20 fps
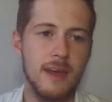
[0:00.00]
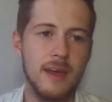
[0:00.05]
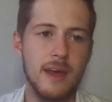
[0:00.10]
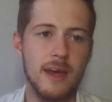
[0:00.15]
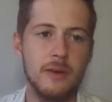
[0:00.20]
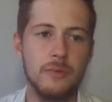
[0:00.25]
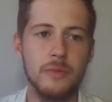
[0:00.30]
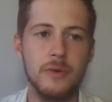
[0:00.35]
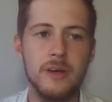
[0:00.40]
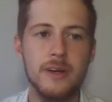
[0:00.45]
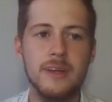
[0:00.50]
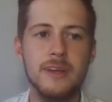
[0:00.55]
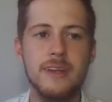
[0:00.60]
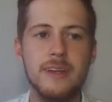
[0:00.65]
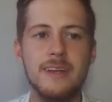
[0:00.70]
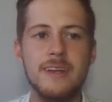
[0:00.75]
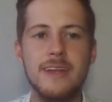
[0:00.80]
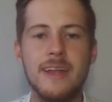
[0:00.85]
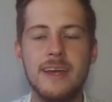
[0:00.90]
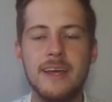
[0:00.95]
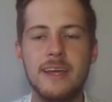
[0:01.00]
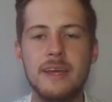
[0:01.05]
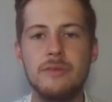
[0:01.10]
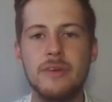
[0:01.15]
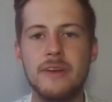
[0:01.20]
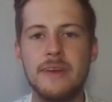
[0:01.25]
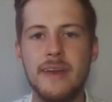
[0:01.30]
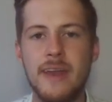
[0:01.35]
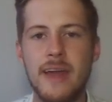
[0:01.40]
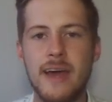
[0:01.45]
and we're going to give a
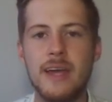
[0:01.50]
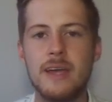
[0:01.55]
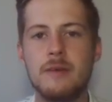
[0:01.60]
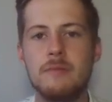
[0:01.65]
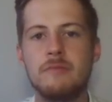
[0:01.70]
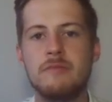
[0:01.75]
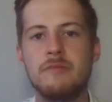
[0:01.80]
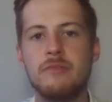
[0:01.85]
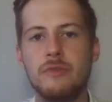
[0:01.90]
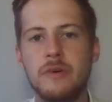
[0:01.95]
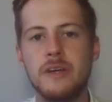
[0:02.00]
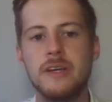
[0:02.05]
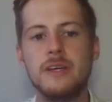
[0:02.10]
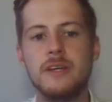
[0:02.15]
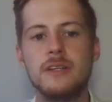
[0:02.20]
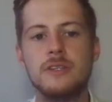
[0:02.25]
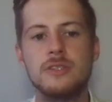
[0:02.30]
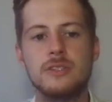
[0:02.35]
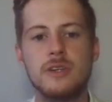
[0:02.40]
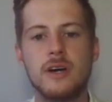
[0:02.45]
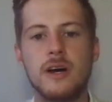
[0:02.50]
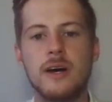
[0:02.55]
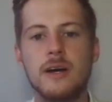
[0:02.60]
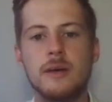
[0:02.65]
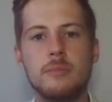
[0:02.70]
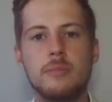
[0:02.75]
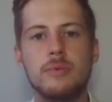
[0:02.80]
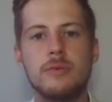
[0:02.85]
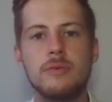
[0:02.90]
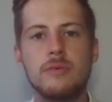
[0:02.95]
name for each type
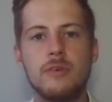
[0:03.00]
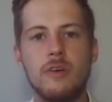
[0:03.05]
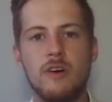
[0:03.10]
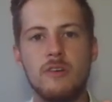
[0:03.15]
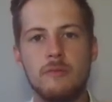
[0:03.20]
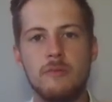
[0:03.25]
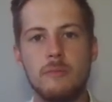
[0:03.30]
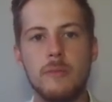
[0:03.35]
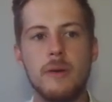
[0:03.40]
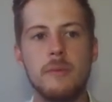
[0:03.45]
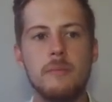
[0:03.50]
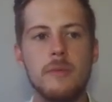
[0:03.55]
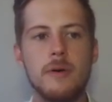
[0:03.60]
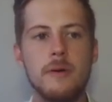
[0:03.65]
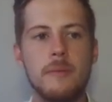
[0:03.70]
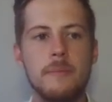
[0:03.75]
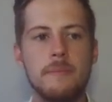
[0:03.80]
of member.